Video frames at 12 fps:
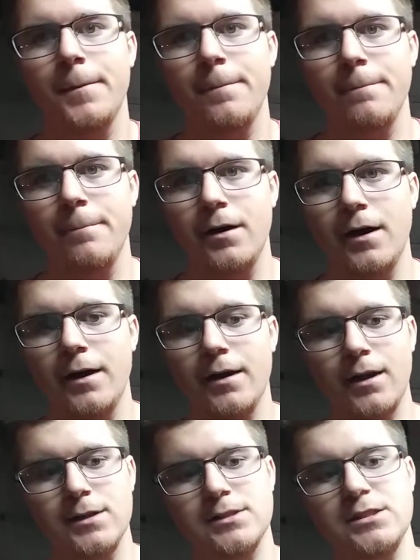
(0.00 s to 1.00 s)
but
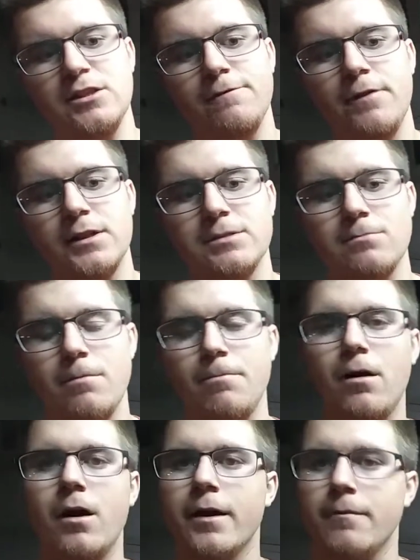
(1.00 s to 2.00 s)
it still fits in my
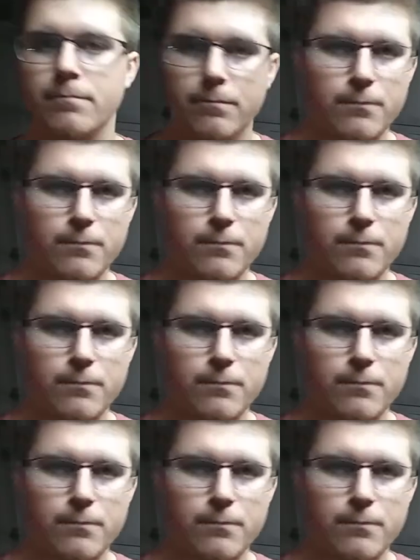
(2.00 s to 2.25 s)
pocket